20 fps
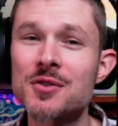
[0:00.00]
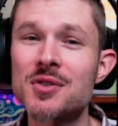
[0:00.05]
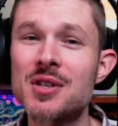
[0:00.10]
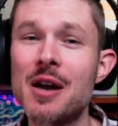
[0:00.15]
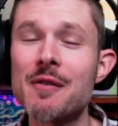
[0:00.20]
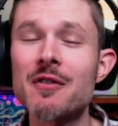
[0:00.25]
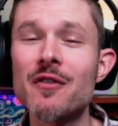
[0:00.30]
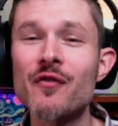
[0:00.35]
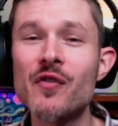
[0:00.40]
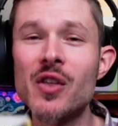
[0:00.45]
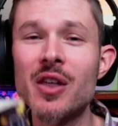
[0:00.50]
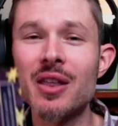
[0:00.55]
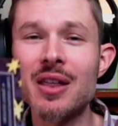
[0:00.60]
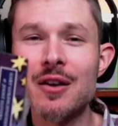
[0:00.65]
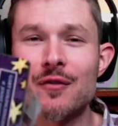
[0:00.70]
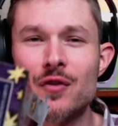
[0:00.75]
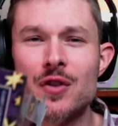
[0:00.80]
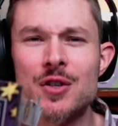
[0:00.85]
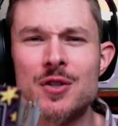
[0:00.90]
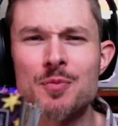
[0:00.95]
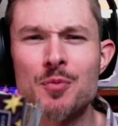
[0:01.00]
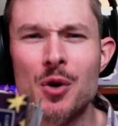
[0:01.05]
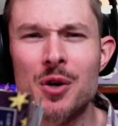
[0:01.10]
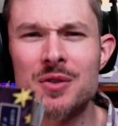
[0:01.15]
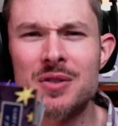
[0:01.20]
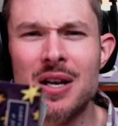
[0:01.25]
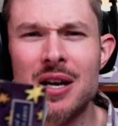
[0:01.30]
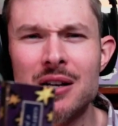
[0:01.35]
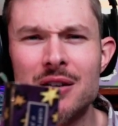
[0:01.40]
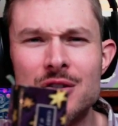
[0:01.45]
I have an affiliate link for this book
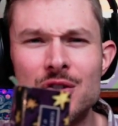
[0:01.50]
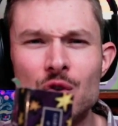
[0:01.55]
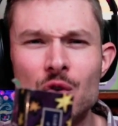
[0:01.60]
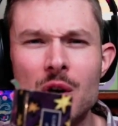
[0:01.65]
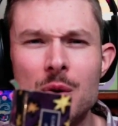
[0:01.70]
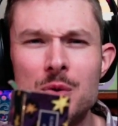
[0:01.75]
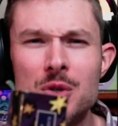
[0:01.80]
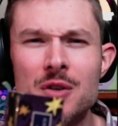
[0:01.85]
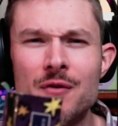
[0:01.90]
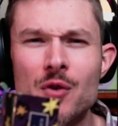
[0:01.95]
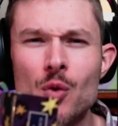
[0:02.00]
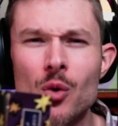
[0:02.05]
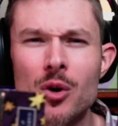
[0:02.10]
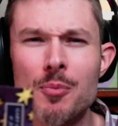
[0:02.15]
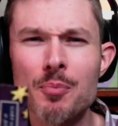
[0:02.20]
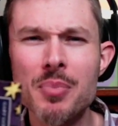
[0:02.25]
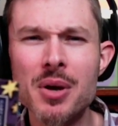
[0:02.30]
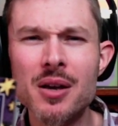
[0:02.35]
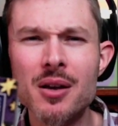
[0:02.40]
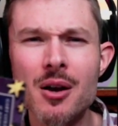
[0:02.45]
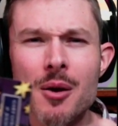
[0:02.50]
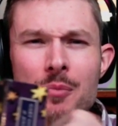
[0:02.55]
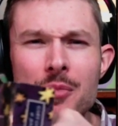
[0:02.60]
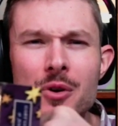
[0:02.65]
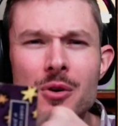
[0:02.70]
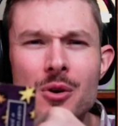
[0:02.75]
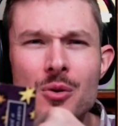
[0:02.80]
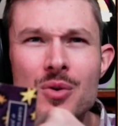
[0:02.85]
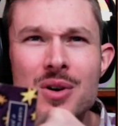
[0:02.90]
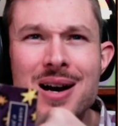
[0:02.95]
down in the description if you want to pick up your
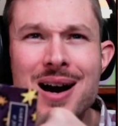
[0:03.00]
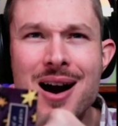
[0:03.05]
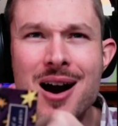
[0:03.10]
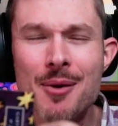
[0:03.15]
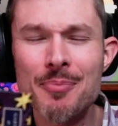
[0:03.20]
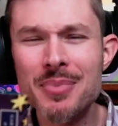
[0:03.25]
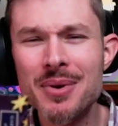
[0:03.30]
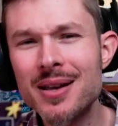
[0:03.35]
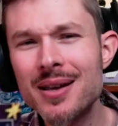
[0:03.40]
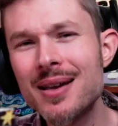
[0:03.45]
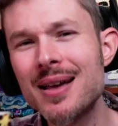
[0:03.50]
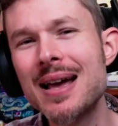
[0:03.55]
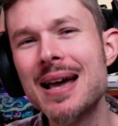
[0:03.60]
own copy.